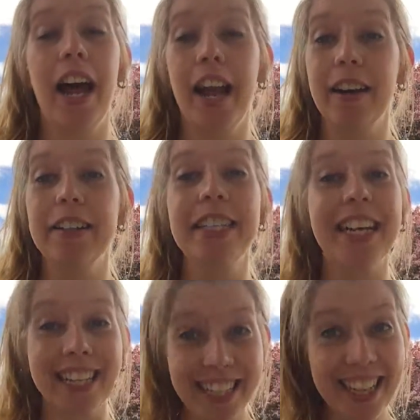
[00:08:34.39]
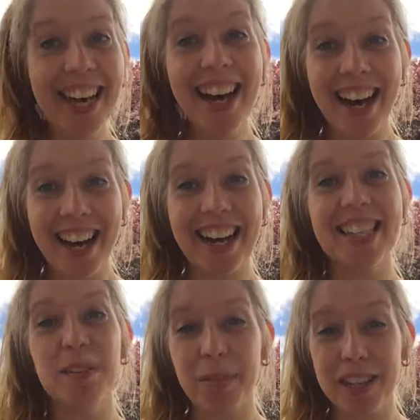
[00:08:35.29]
And I was like, yeah,
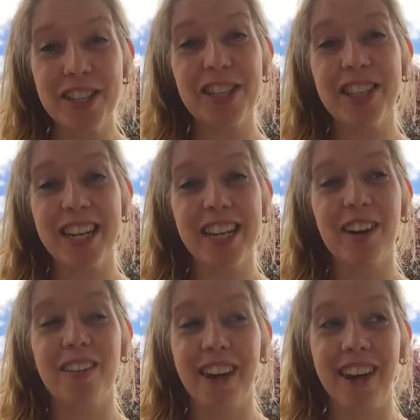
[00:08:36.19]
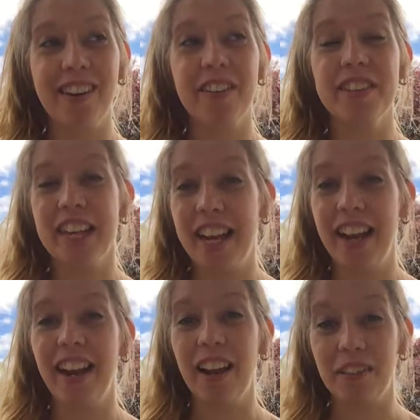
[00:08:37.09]
especially around
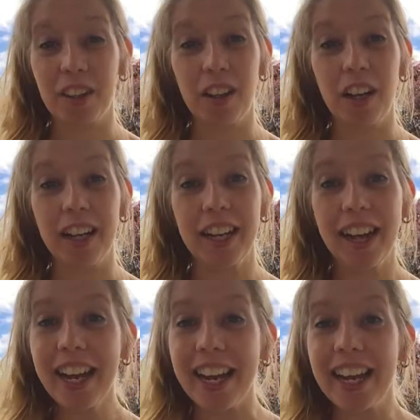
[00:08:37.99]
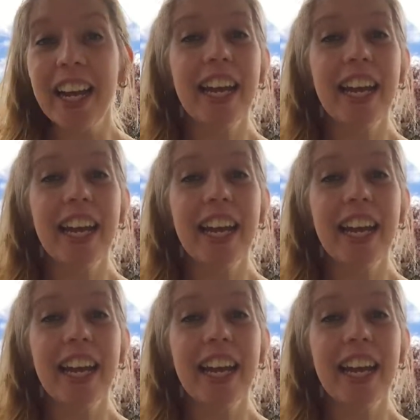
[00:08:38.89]
10, 11 o'clock at night.